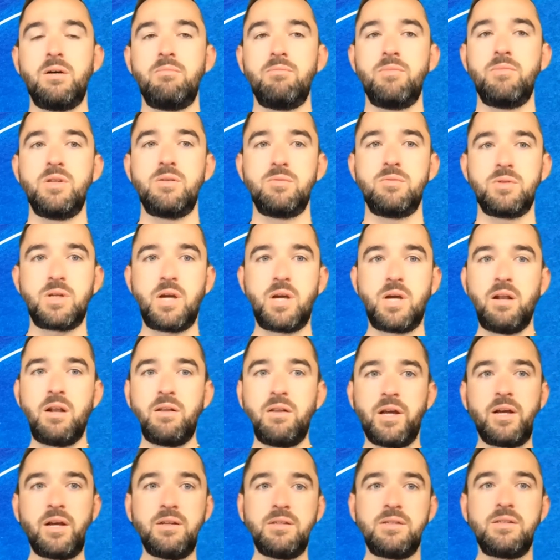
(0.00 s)
This was kind of
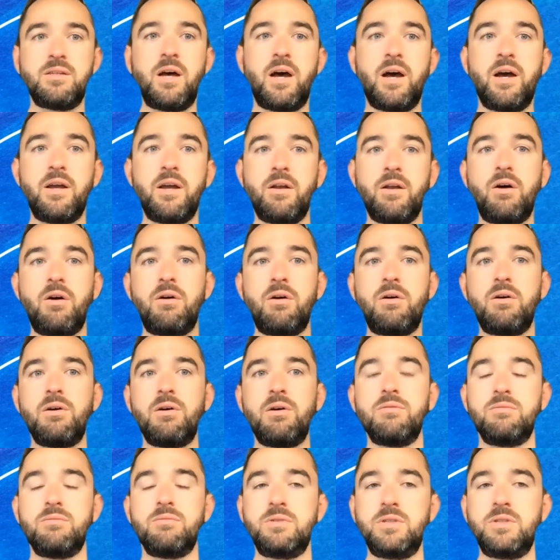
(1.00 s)
like a side
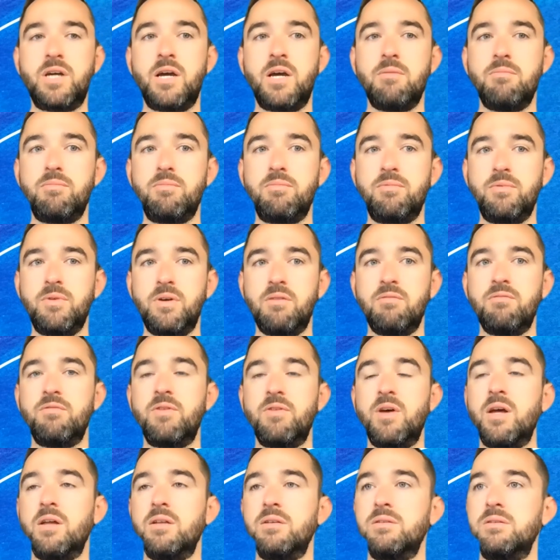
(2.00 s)
hall type
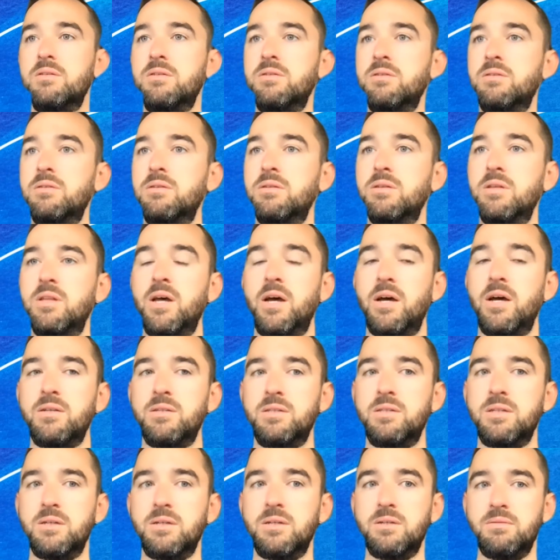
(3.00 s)
event that
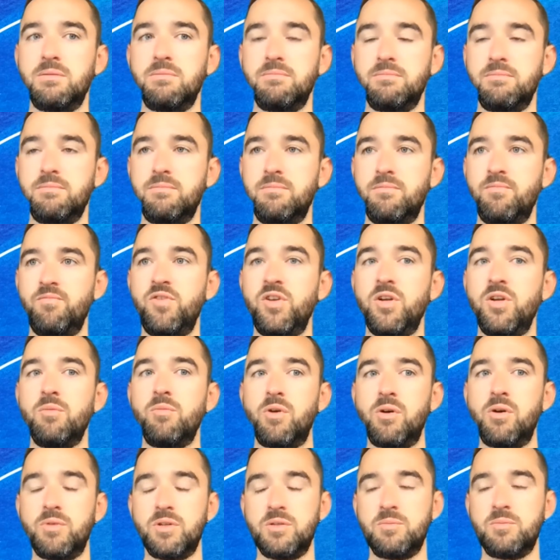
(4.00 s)

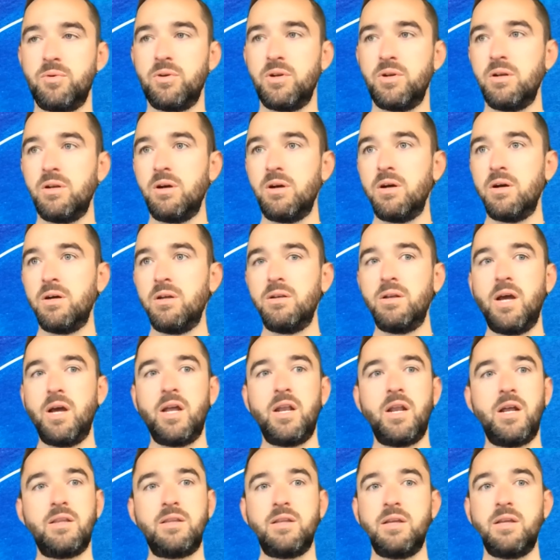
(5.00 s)
VMware was putting on.
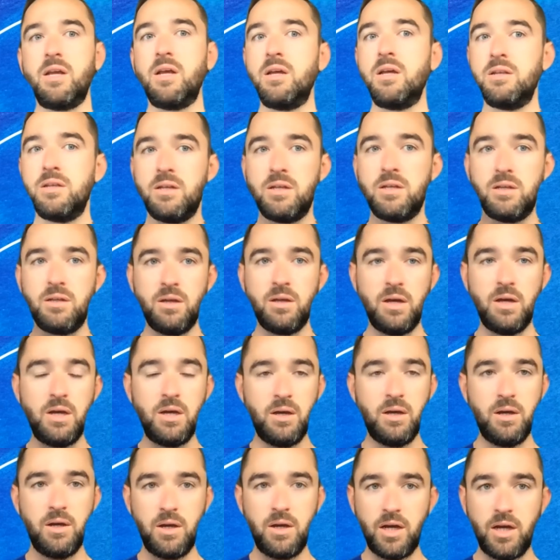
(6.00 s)
And at the end,
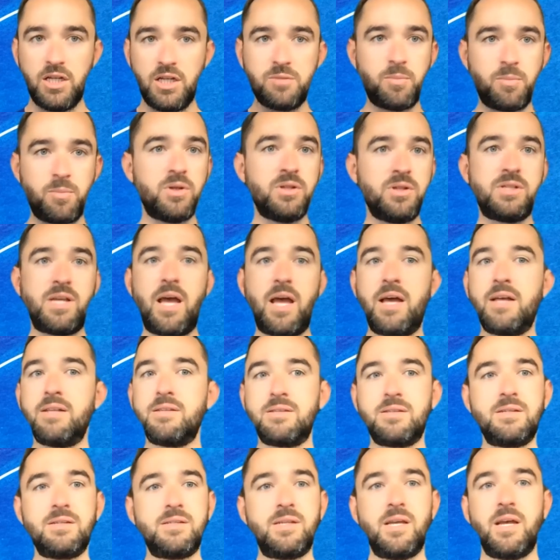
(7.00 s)
he just put his hands
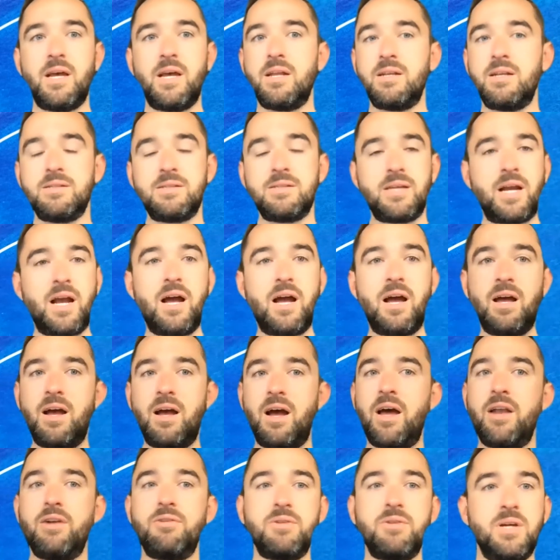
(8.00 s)
in his head. He's like,
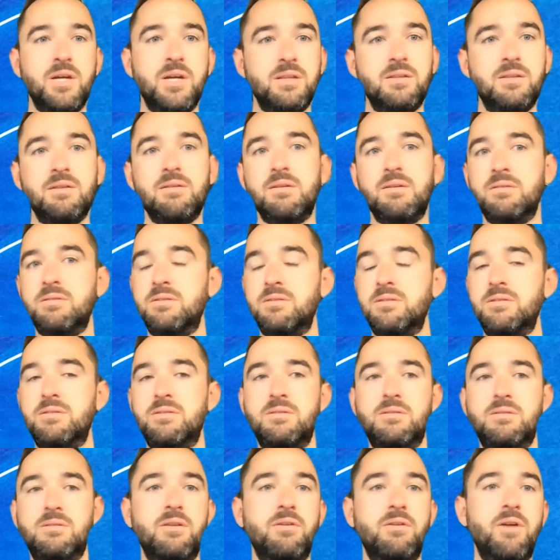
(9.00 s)
I don't get
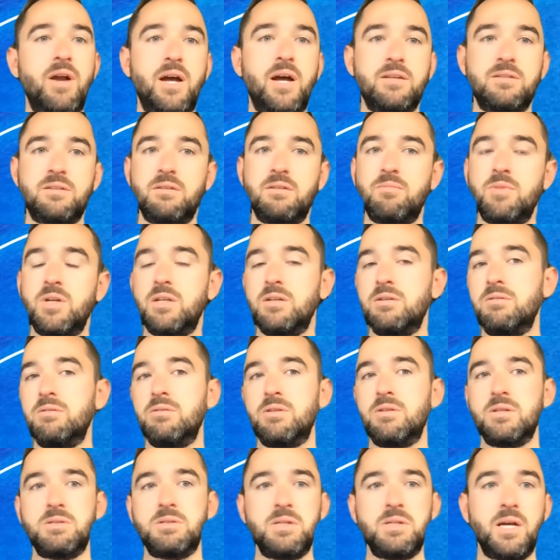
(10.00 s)
this. They're asking me to do
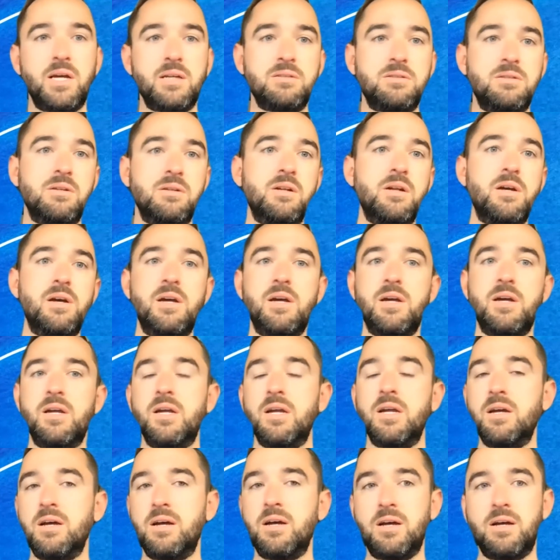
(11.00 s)
this
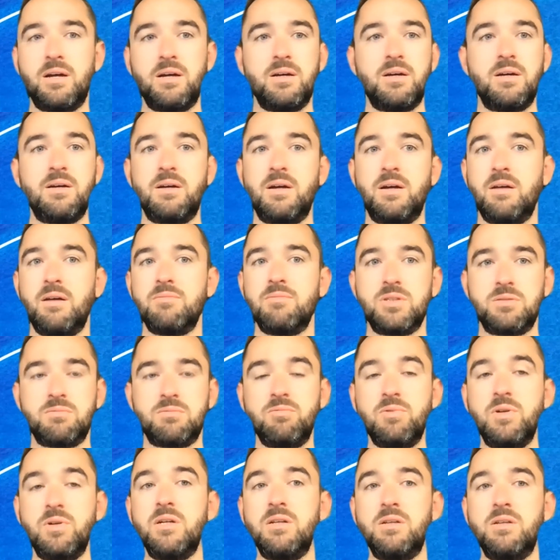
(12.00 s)
yesterday. I'm just
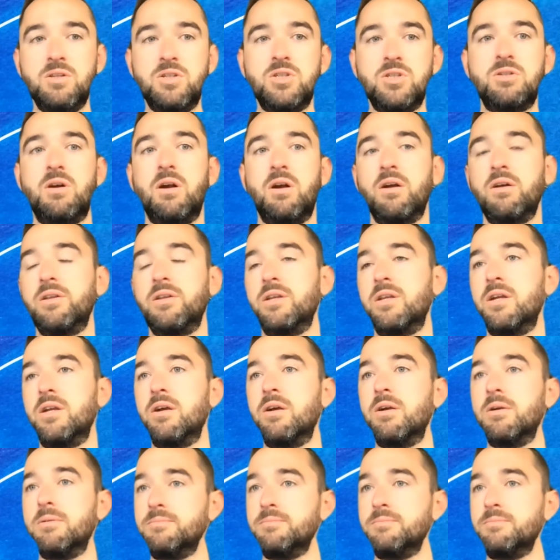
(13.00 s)
really struggling here.